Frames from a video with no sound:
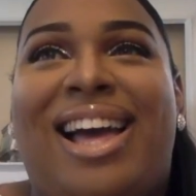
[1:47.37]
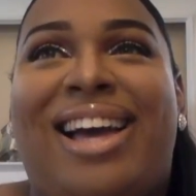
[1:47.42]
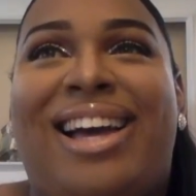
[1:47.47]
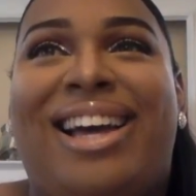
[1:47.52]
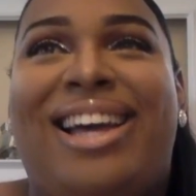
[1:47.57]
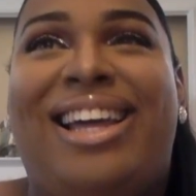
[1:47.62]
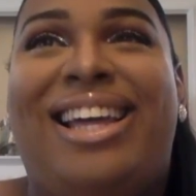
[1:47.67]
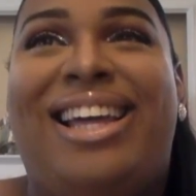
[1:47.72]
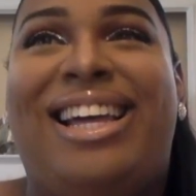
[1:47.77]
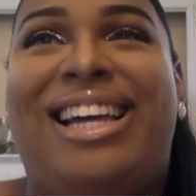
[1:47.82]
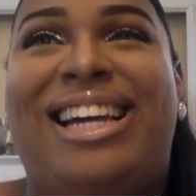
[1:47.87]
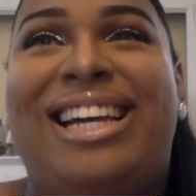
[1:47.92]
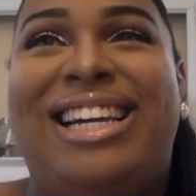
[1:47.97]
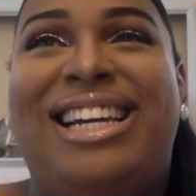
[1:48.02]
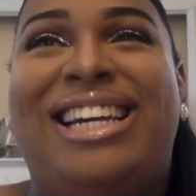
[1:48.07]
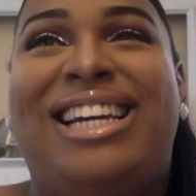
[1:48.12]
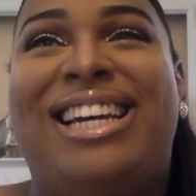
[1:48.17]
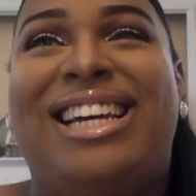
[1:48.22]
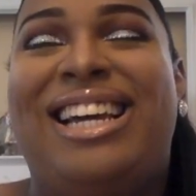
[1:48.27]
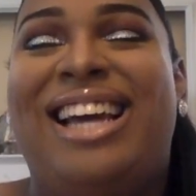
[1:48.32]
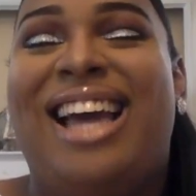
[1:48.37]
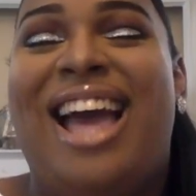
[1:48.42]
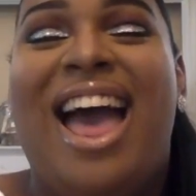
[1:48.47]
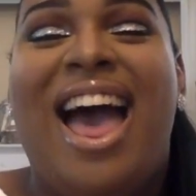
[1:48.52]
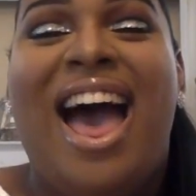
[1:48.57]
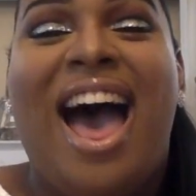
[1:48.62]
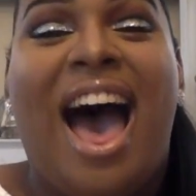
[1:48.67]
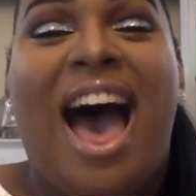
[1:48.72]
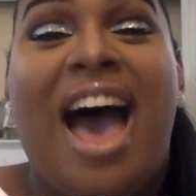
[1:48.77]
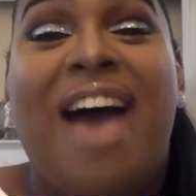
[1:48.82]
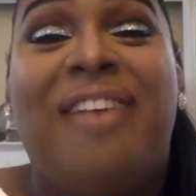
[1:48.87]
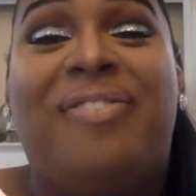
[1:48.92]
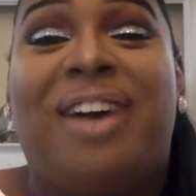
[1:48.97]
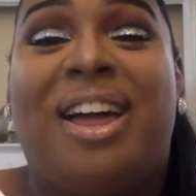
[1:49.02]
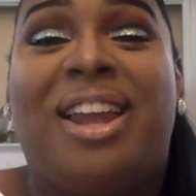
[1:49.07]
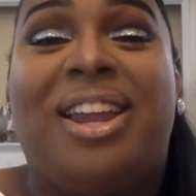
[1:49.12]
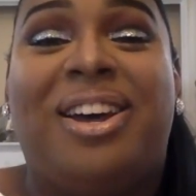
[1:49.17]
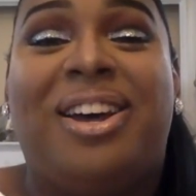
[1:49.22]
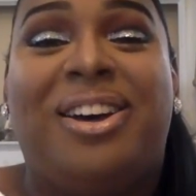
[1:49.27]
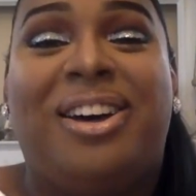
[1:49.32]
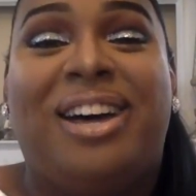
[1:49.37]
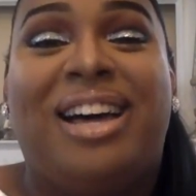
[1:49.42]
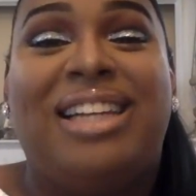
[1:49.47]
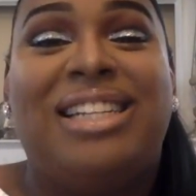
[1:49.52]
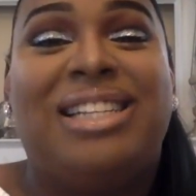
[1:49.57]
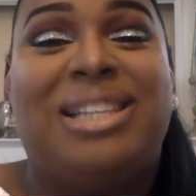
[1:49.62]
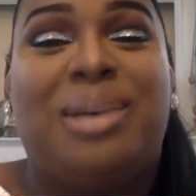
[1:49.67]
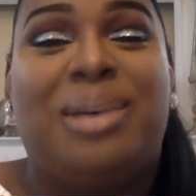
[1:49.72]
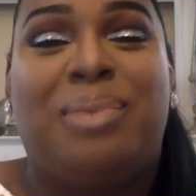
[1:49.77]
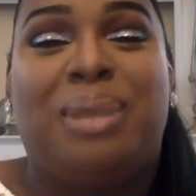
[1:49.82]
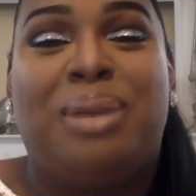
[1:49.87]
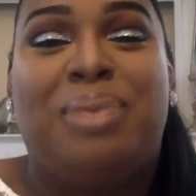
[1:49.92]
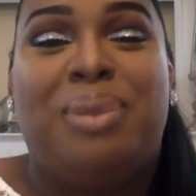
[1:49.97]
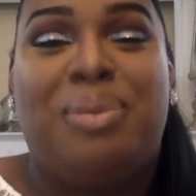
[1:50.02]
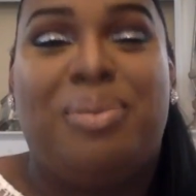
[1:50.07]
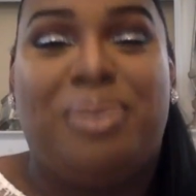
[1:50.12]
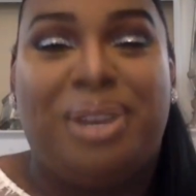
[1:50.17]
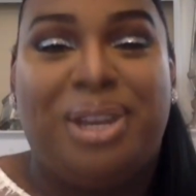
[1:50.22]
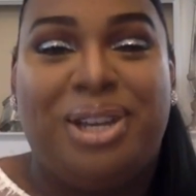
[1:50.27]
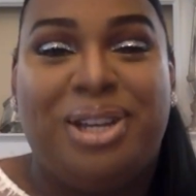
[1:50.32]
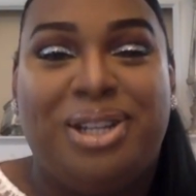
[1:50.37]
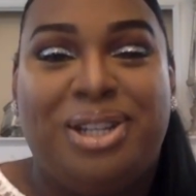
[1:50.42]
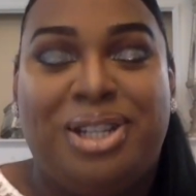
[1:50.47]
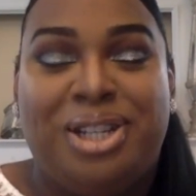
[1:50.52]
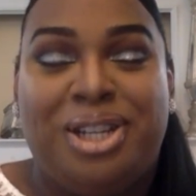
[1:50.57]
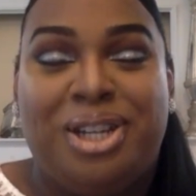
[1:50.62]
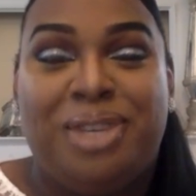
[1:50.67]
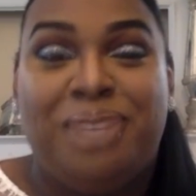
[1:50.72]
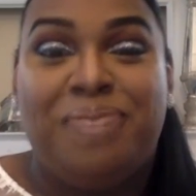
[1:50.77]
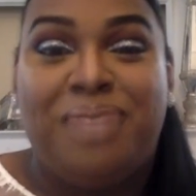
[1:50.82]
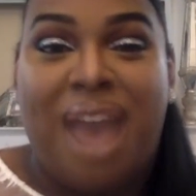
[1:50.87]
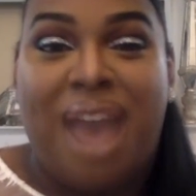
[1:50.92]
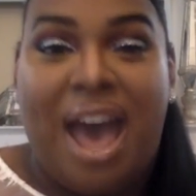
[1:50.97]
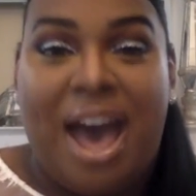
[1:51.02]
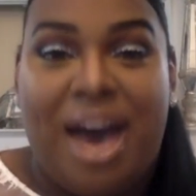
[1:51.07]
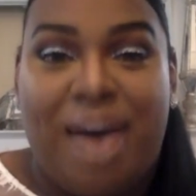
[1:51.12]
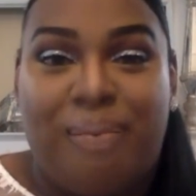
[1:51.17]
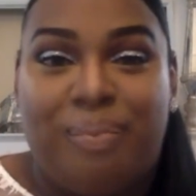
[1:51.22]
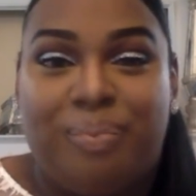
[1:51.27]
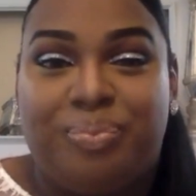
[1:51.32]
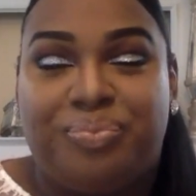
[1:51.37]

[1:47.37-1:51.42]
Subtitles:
I follow so many people on YouTube that